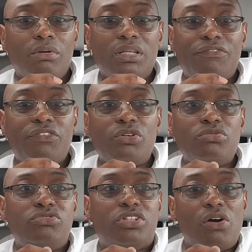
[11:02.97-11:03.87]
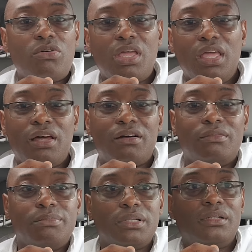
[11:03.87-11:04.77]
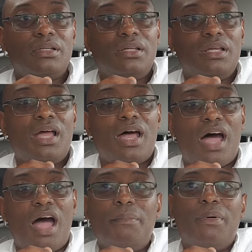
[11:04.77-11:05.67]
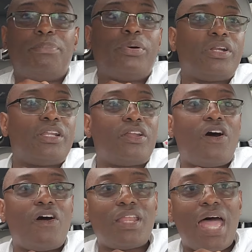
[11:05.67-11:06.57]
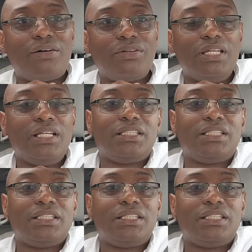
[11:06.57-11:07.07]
well, if you don't help, I'm going to put it all out